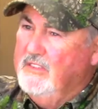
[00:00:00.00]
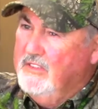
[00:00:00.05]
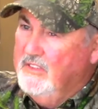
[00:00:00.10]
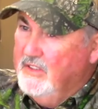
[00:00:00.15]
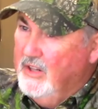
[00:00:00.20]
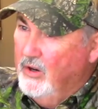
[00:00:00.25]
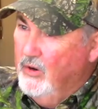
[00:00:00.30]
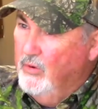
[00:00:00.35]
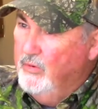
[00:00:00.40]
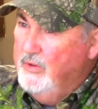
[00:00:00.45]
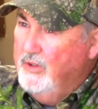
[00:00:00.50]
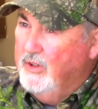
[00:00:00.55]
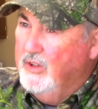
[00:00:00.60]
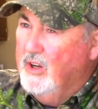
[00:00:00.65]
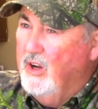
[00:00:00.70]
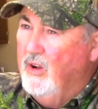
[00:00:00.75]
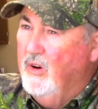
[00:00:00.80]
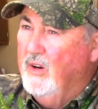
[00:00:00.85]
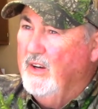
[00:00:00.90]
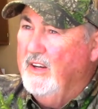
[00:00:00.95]
tone your
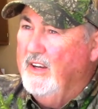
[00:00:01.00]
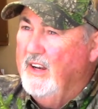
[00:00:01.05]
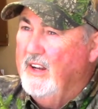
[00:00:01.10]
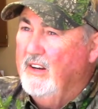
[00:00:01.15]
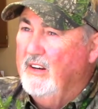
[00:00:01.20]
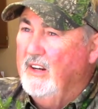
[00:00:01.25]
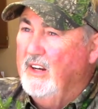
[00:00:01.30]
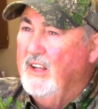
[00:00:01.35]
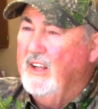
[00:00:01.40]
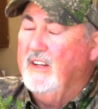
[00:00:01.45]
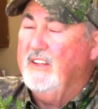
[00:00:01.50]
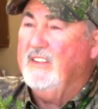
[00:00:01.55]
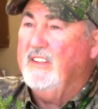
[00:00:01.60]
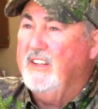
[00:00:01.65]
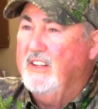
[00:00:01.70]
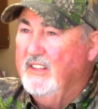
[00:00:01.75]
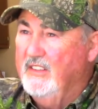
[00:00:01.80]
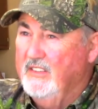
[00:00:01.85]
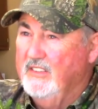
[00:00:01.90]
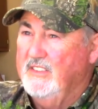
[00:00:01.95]
calling down a lot at the
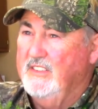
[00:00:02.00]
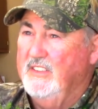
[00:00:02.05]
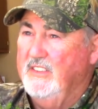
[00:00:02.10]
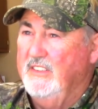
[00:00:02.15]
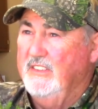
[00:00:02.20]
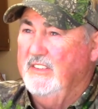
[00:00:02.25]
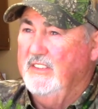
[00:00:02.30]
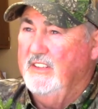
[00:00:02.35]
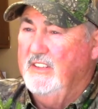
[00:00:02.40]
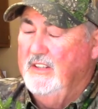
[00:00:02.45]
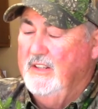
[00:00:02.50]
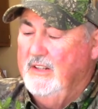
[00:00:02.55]
end of the season.